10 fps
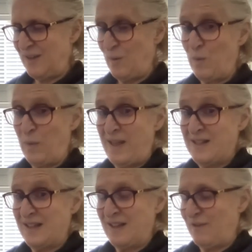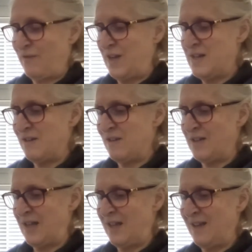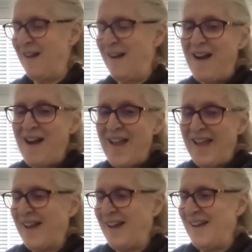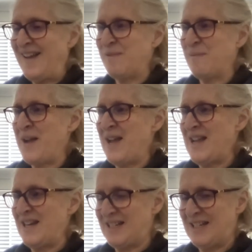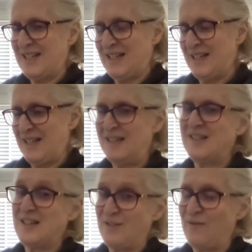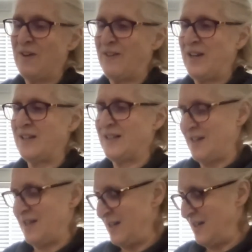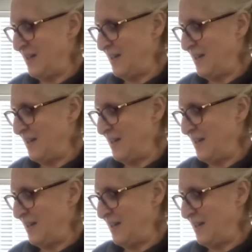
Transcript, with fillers: Well, they sound fun, don't they? I can't wait. She's very excited.